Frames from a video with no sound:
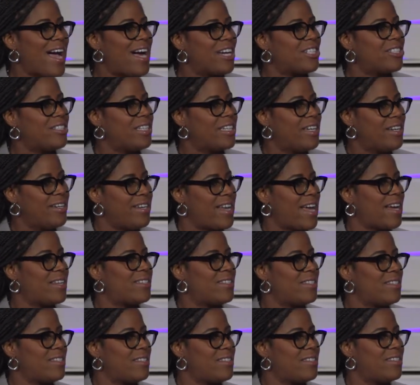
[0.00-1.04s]
actually
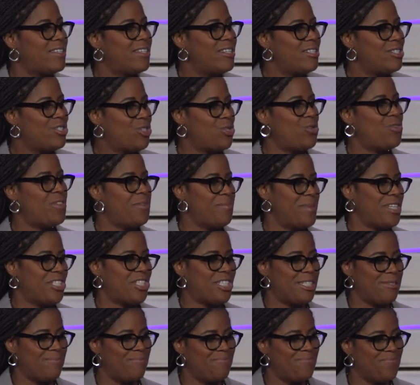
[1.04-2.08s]
connects us to the
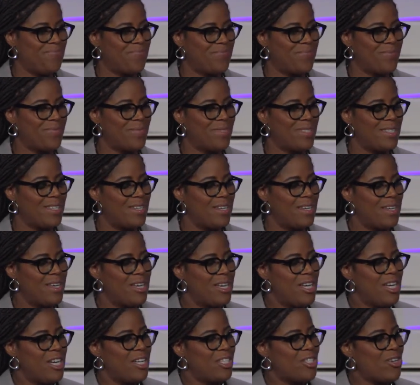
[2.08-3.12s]
mission.
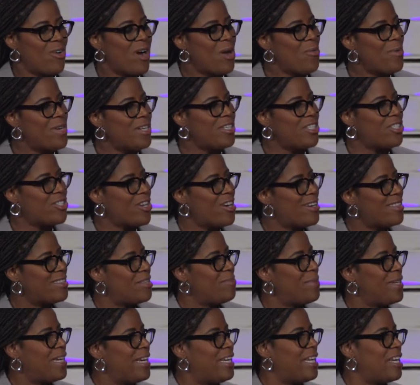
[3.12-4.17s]
So I want to start at the
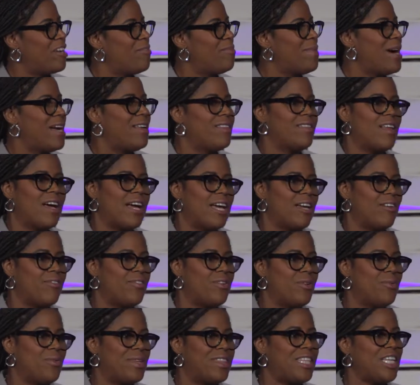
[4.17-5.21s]
beginning of my life
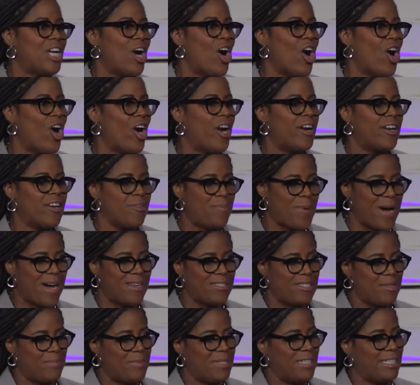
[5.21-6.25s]
with the art of
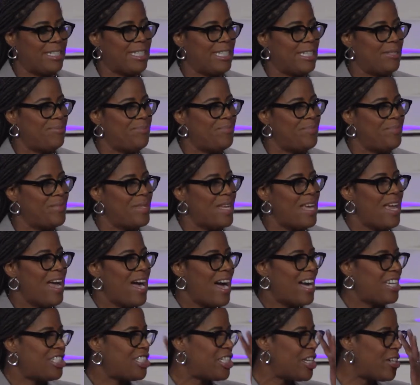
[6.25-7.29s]
possibility.
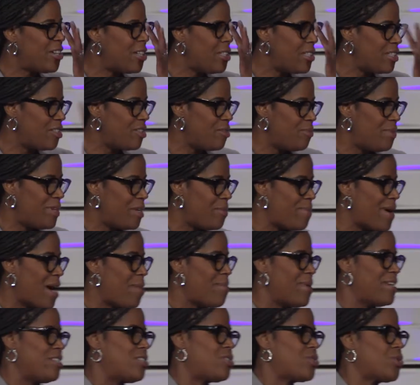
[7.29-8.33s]
I shared a little bit about
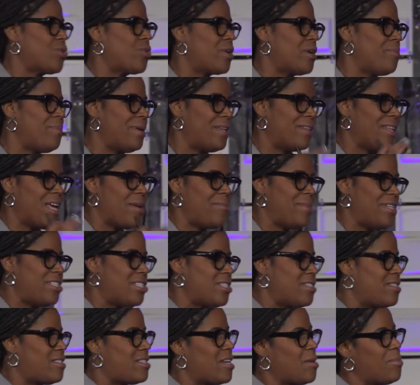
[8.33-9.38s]
my story, but let me
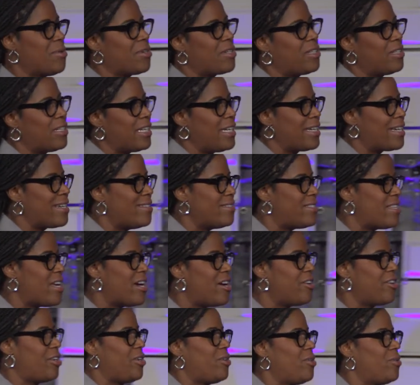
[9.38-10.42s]
just double click and
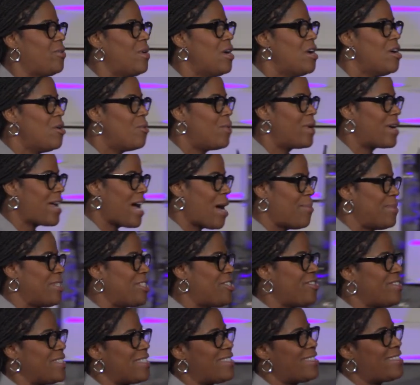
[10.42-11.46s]
tell you what got me
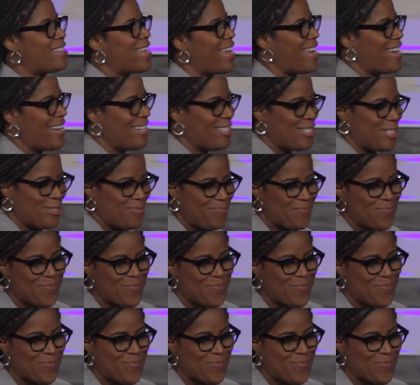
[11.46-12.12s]
to this stage.